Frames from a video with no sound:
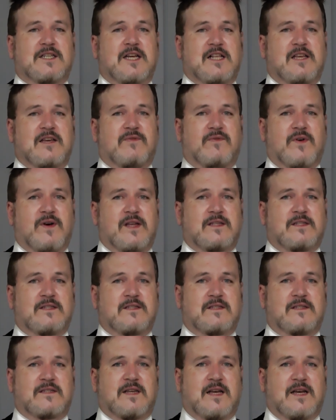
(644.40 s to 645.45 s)
Tell your
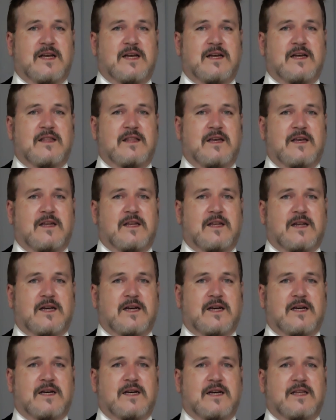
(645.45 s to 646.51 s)
friends
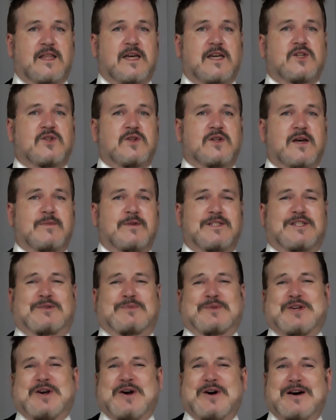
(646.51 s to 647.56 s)
that they should come and
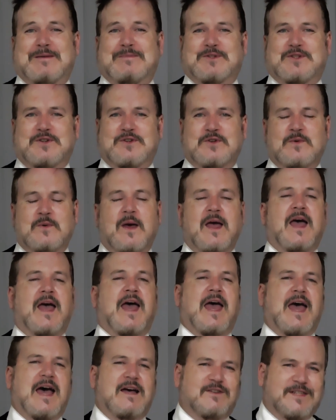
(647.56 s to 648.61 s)
subscribe too.
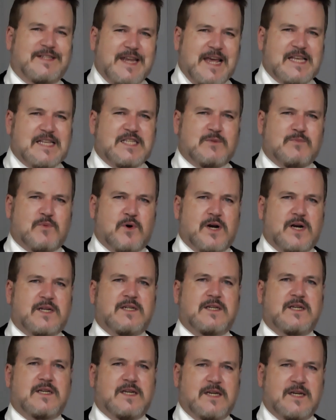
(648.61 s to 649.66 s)
How
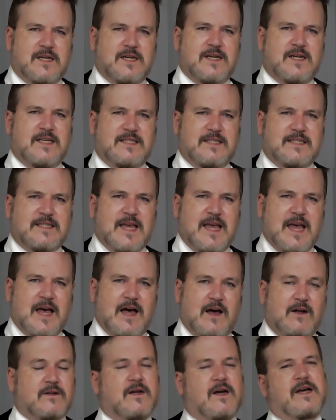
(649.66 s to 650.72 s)
desperate can I
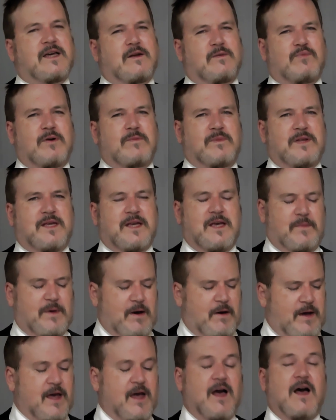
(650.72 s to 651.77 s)
sound? I could probably keep
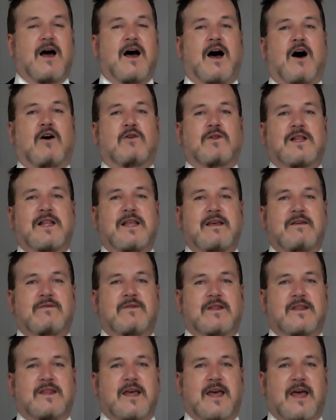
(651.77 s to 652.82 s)
going. I'll
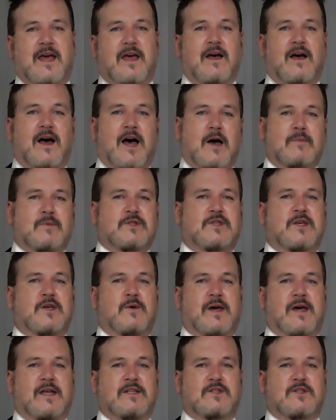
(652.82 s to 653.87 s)
leave it there. Hope to see
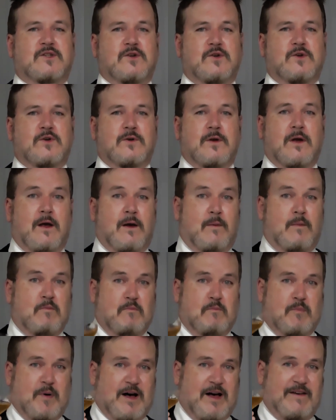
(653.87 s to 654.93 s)
you again soon.
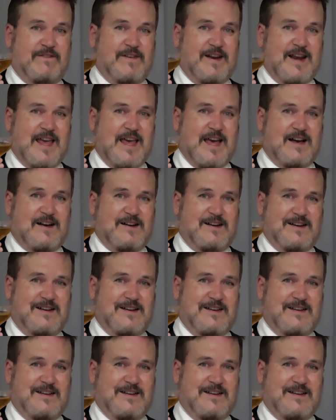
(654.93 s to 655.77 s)
Bye for now.